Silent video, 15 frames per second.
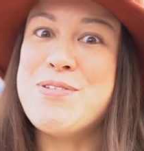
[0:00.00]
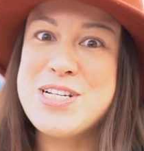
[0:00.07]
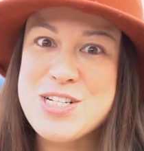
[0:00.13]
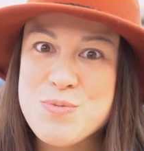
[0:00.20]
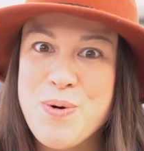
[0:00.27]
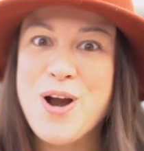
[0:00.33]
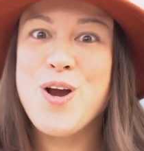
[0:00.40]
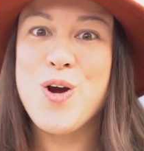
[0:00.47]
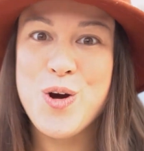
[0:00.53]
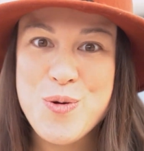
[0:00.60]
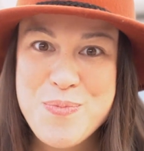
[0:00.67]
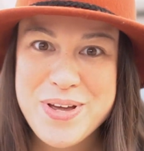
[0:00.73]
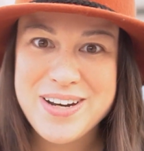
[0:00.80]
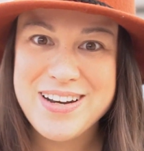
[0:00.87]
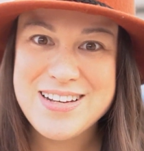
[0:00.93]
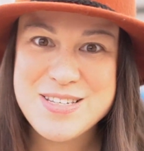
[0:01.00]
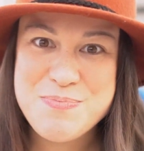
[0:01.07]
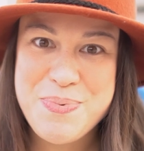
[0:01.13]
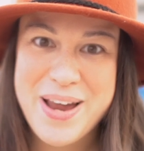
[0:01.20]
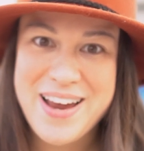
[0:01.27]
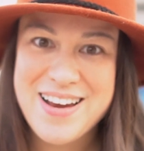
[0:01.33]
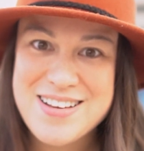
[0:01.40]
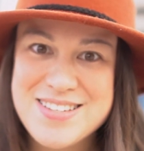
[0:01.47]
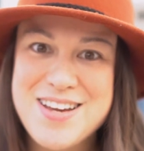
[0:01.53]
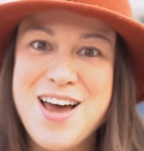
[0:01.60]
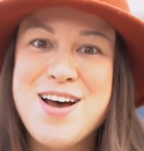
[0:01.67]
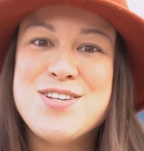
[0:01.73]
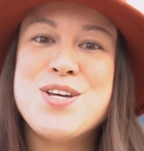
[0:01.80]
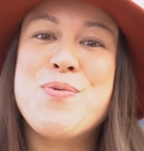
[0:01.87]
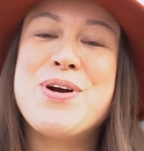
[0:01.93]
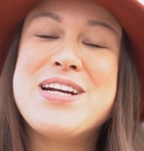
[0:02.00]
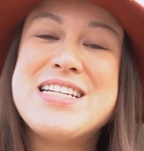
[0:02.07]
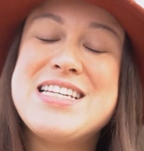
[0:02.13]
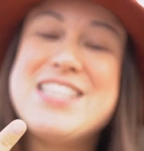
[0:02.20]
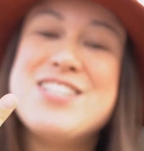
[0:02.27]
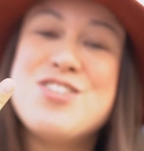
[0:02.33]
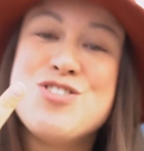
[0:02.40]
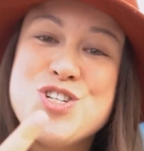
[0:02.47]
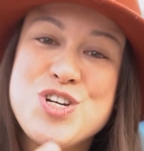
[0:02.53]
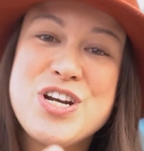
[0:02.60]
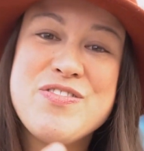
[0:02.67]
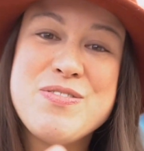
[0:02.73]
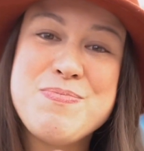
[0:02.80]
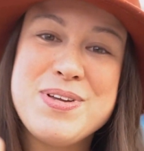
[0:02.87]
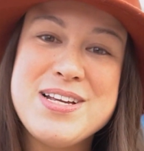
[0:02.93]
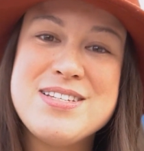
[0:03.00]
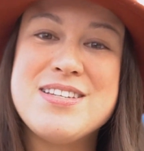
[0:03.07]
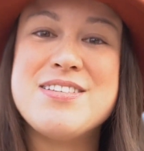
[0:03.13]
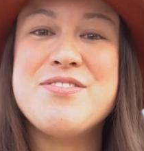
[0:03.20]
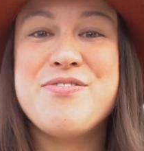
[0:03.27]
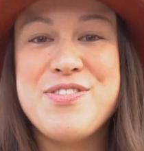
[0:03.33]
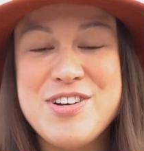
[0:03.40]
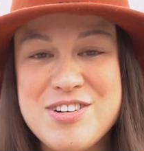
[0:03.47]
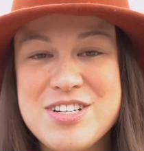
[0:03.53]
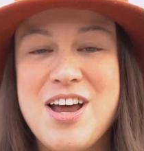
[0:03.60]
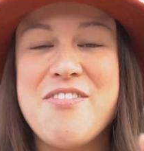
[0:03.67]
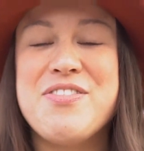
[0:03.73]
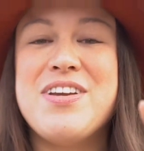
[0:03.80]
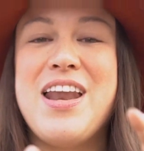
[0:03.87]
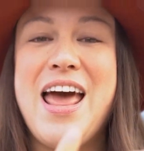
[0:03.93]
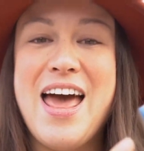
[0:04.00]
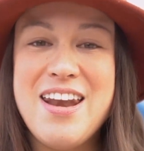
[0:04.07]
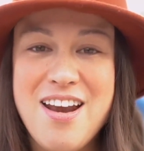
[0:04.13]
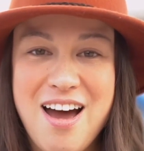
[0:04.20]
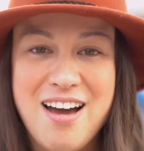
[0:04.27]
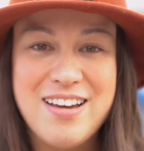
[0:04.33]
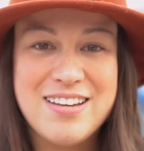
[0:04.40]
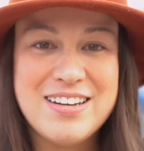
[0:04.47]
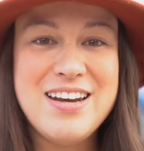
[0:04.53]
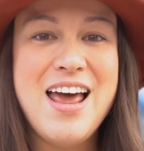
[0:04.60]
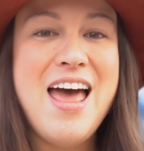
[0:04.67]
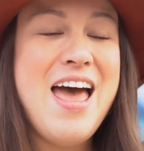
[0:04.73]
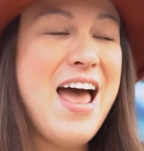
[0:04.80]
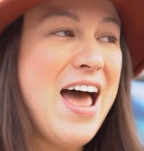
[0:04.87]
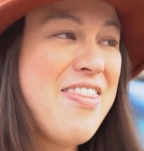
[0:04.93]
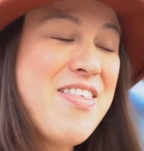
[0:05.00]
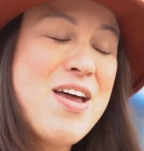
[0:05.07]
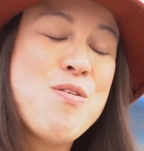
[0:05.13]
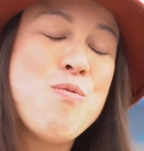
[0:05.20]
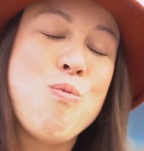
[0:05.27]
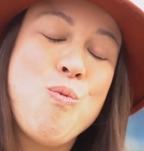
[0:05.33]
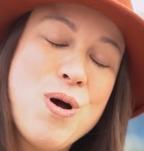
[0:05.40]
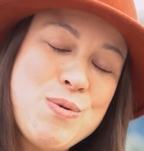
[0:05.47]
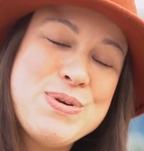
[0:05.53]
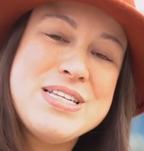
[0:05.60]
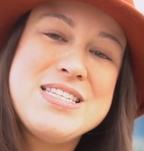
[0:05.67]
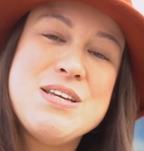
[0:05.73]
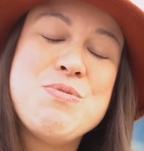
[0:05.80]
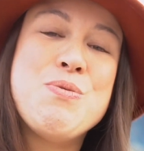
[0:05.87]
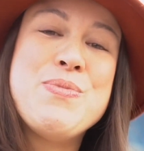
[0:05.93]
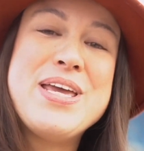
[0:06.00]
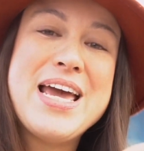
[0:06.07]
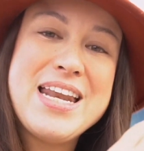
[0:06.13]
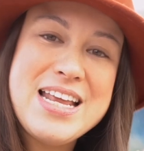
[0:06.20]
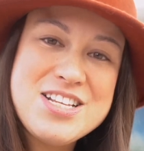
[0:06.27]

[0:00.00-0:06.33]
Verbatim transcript: which is where Umit is based. So we're gonna see this in two different places, Friedrichshafen and Aachen. And then what we see when we get